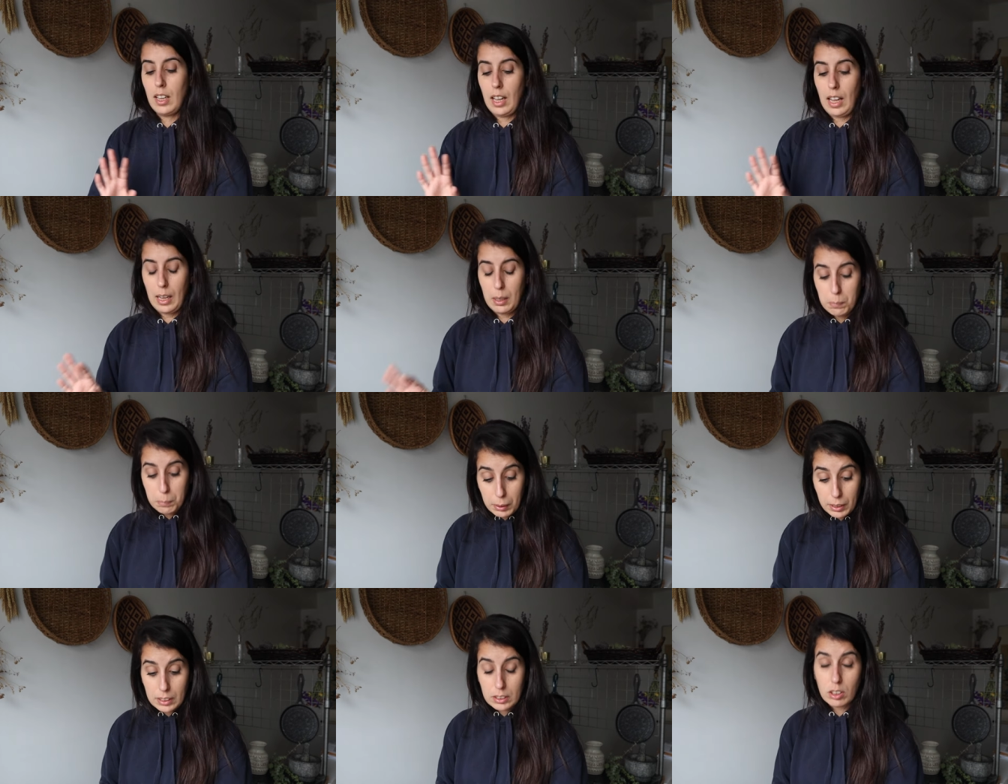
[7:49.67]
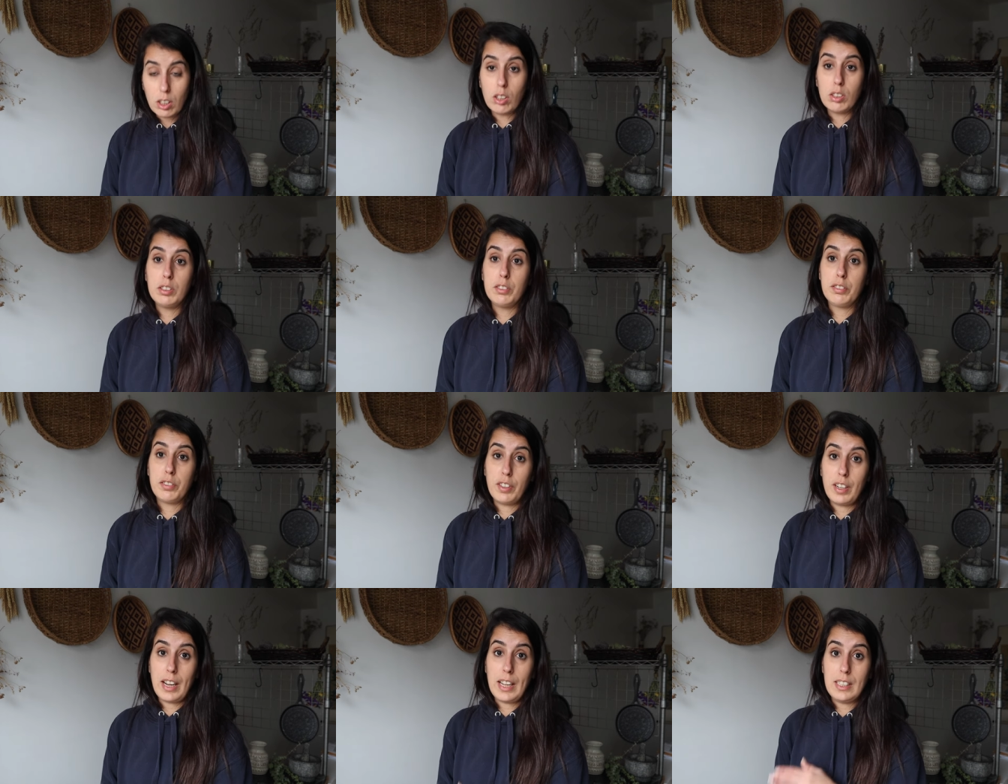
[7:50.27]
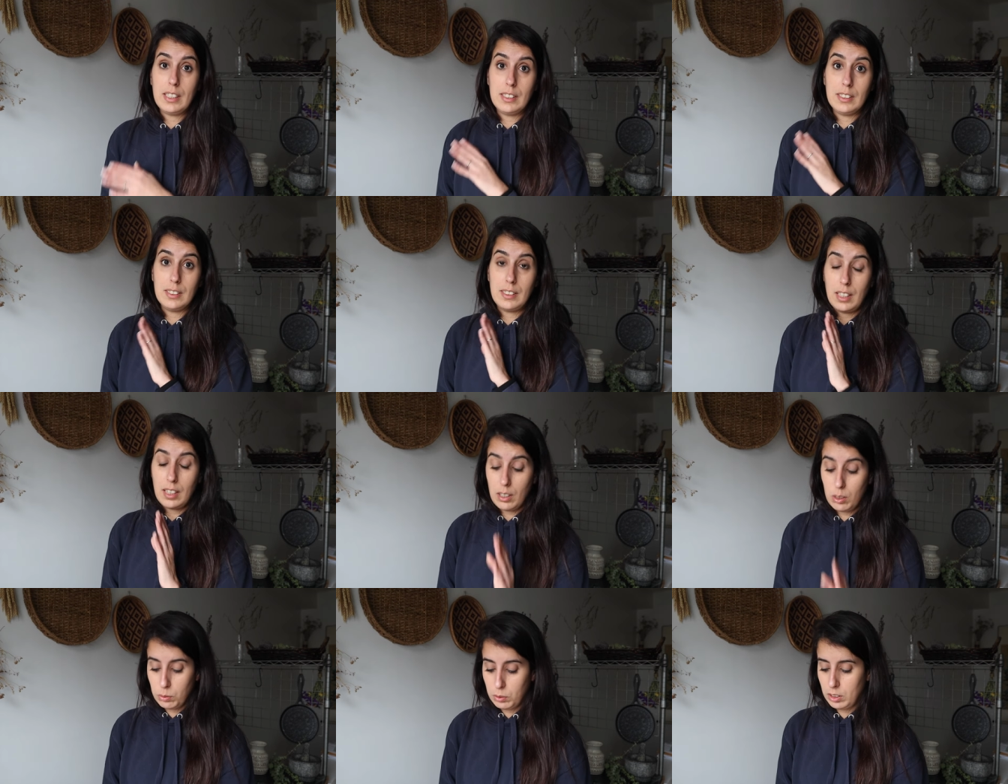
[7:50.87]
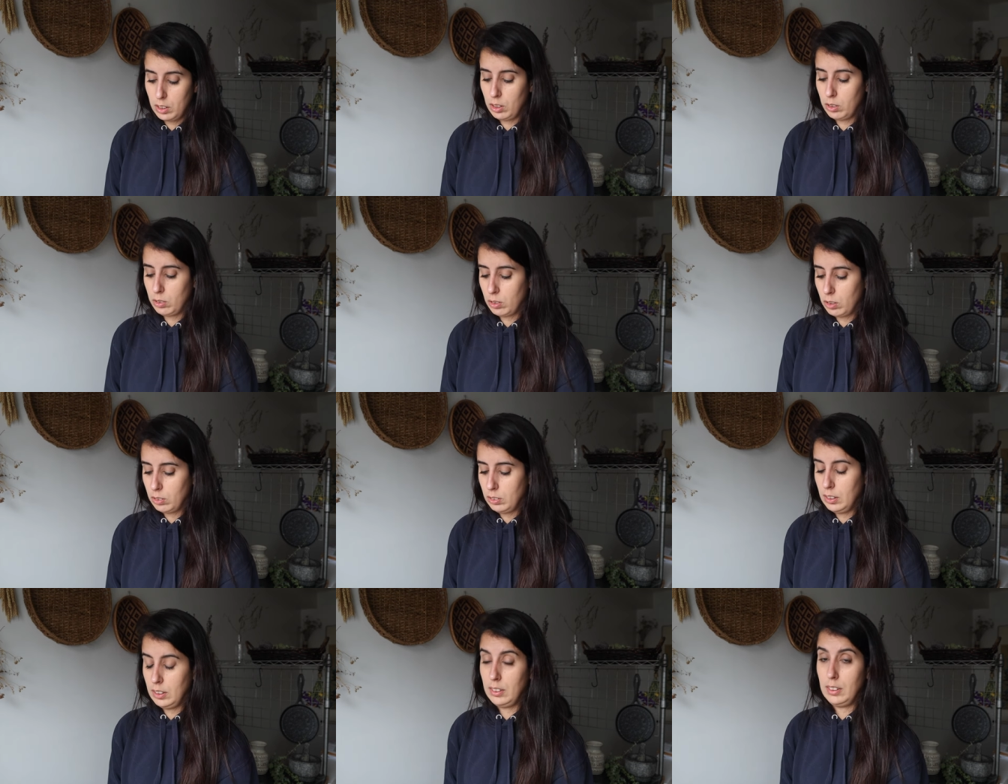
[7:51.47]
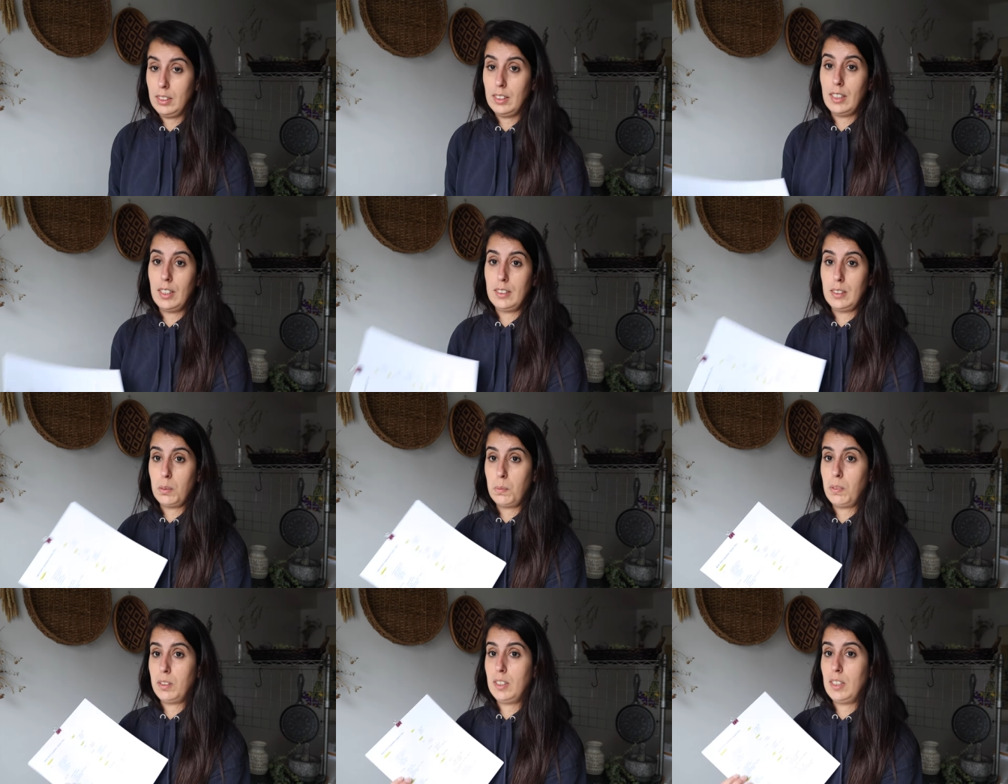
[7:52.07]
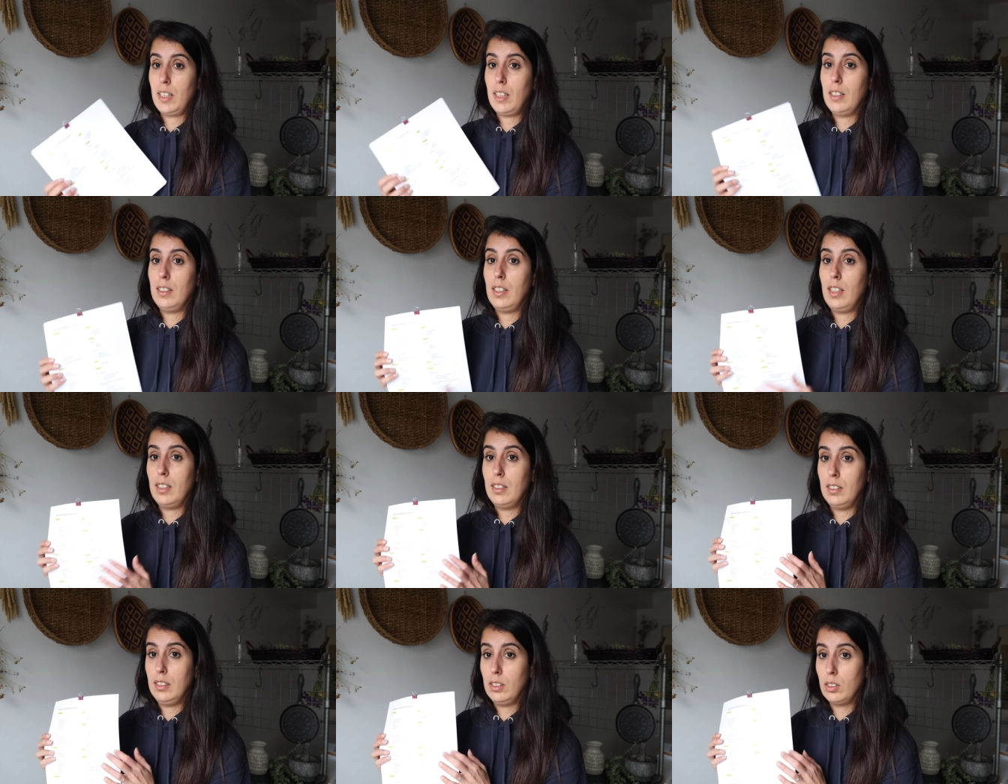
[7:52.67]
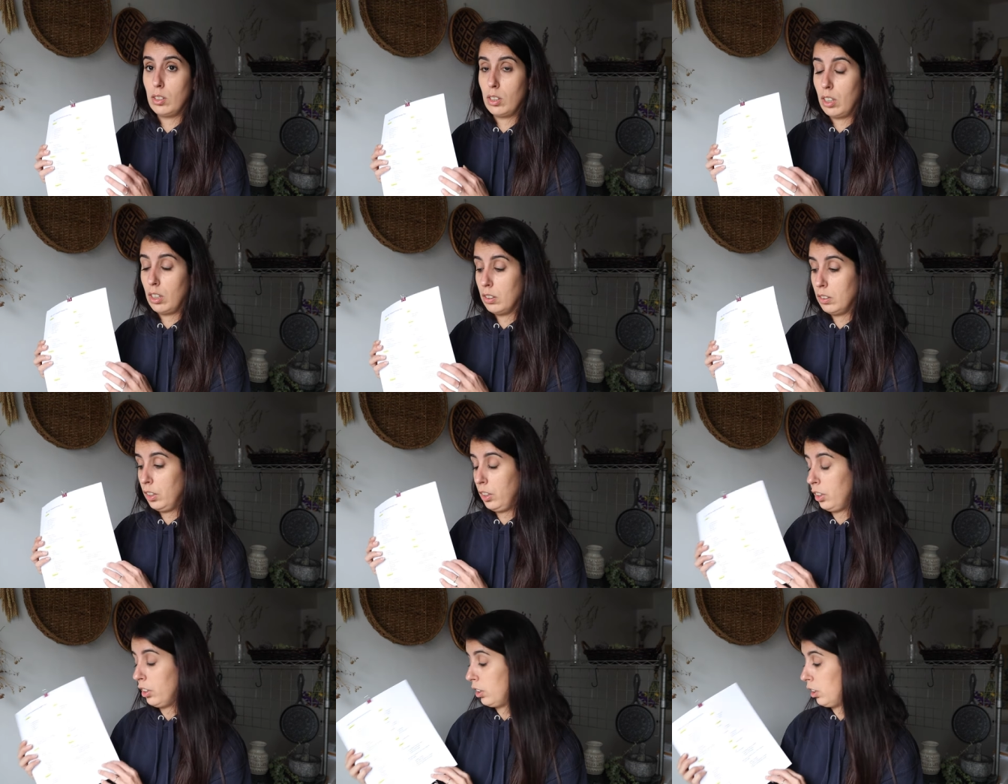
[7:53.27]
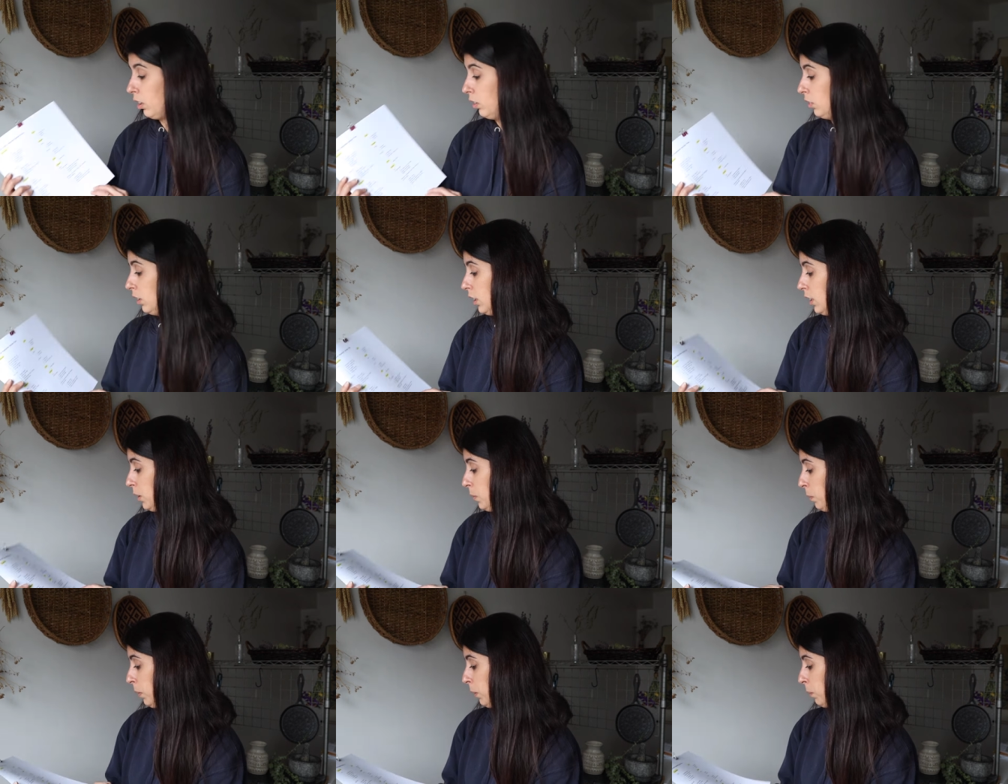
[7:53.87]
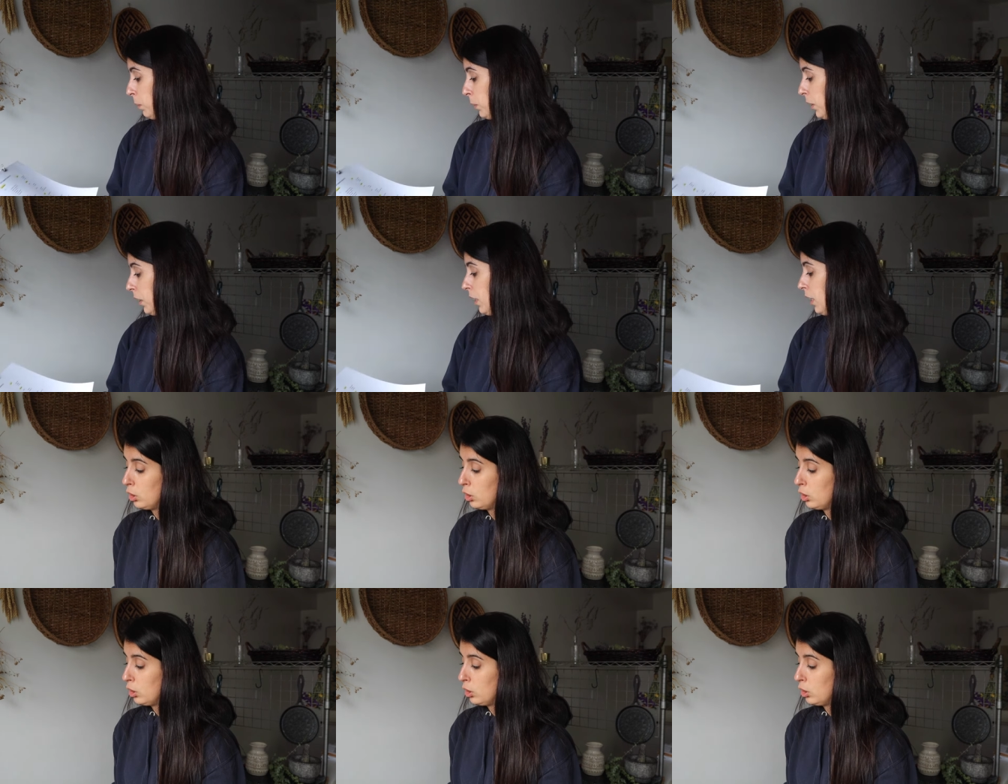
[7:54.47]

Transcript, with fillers: I picked all the varieties that I want to grow this year as I said and it's all here on this paper.